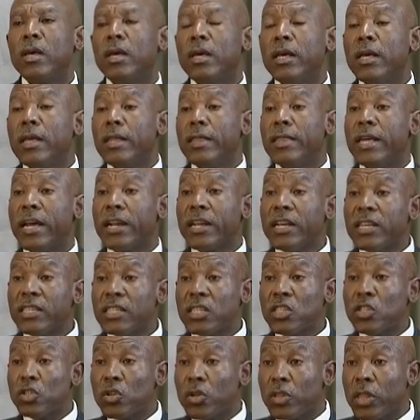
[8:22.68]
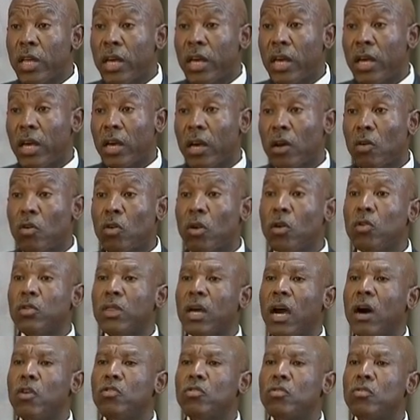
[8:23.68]
The risks to the growth
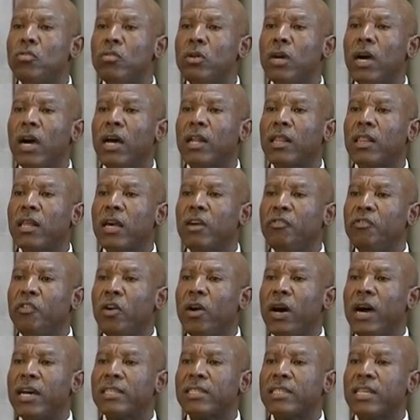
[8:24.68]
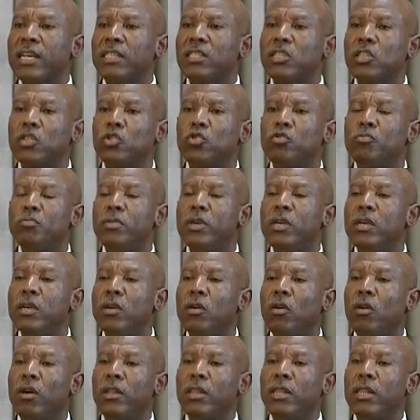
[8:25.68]
outlook are therefore assessed to be
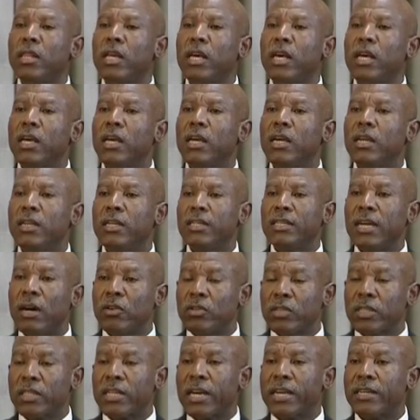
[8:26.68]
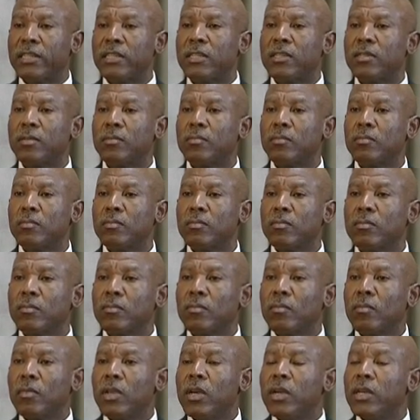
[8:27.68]
on the downside.
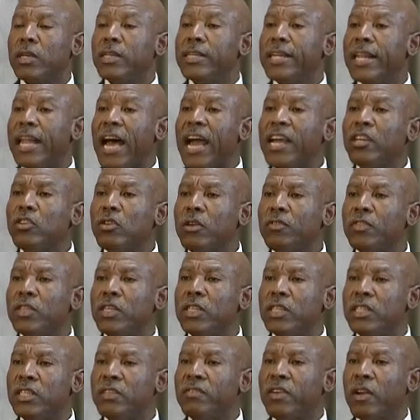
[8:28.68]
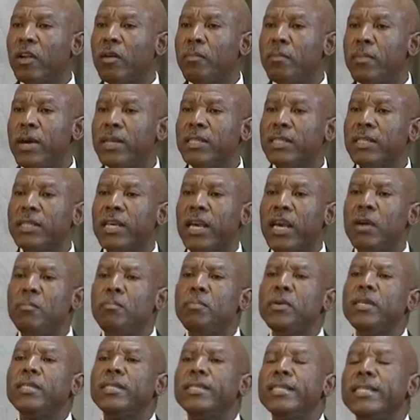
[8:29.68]
In light of these developments, the
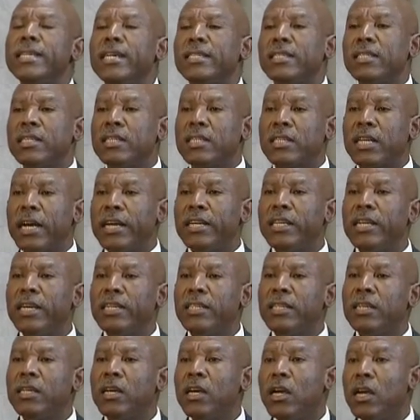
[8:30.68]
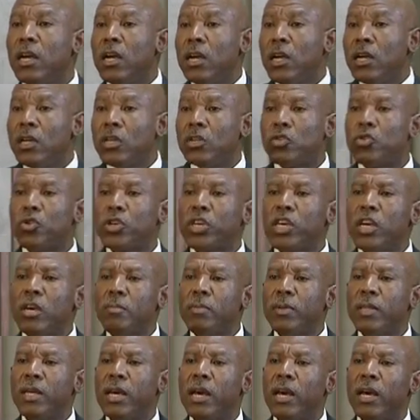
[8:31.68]
MPC has decided to keep
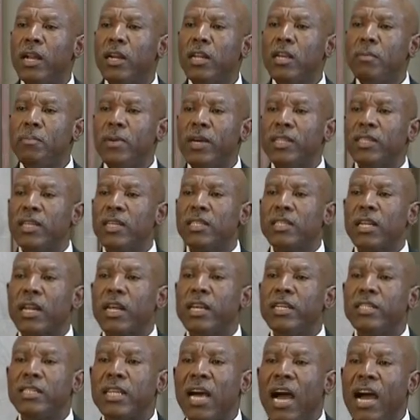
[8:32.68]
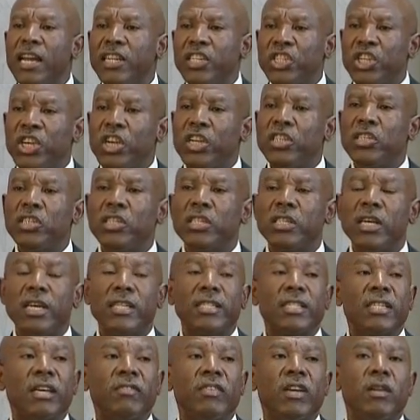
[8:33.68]
the repurchase rate unchanged at
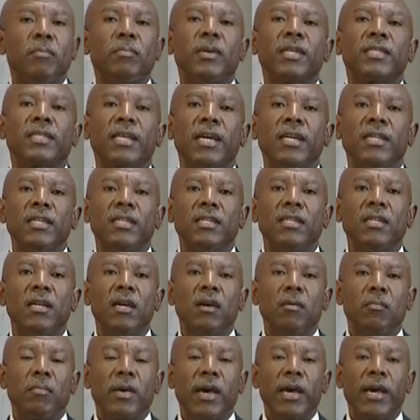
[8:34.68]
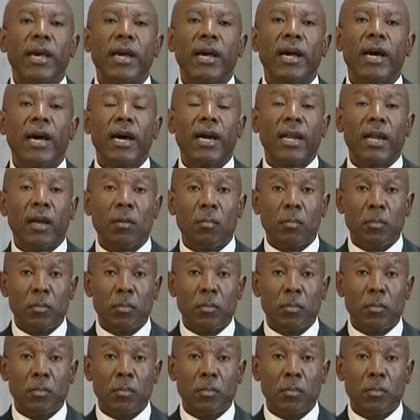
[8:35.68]
7% per annum.